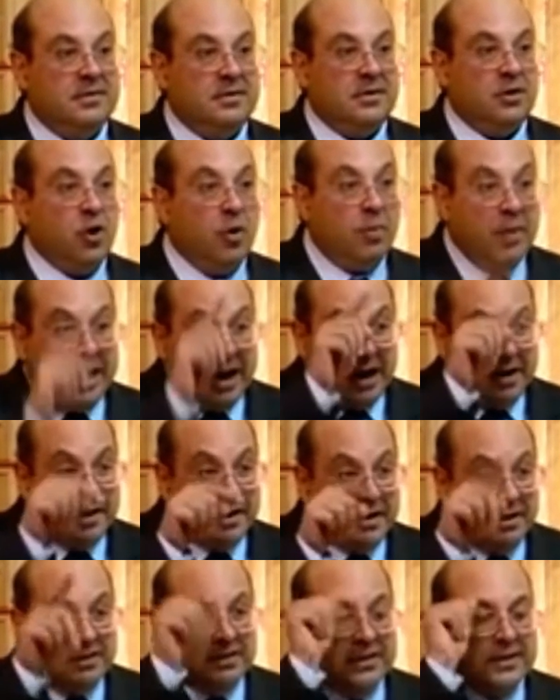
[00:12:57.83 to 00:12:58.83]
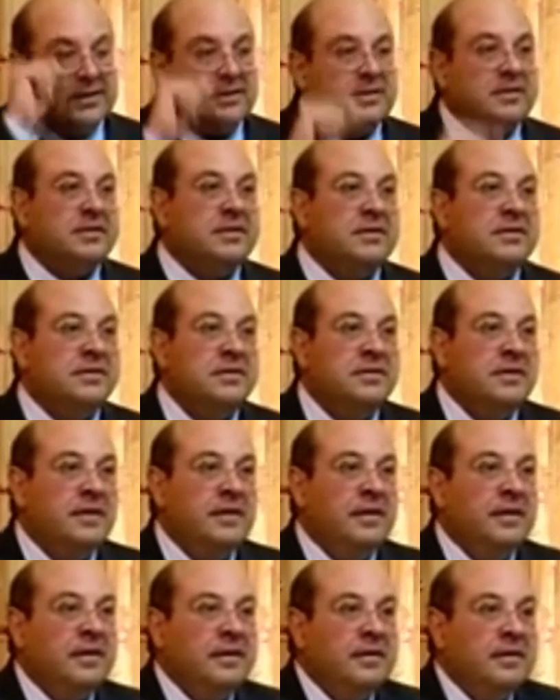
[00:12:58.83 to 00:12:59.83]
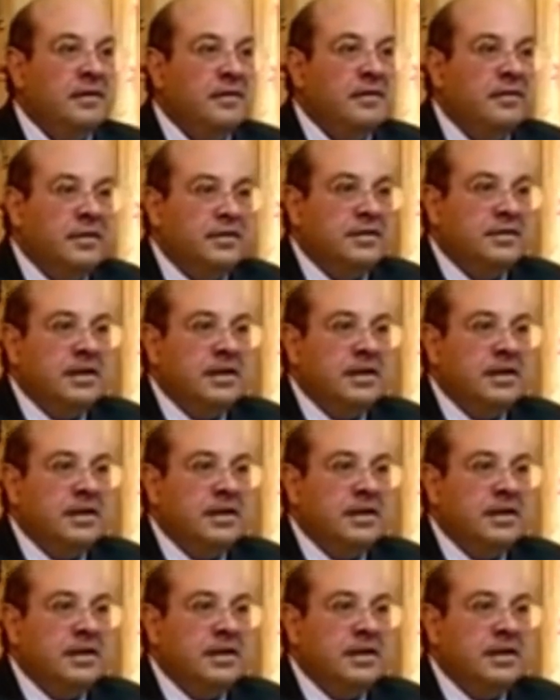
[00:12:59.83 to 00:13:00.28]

Roman Article 6, which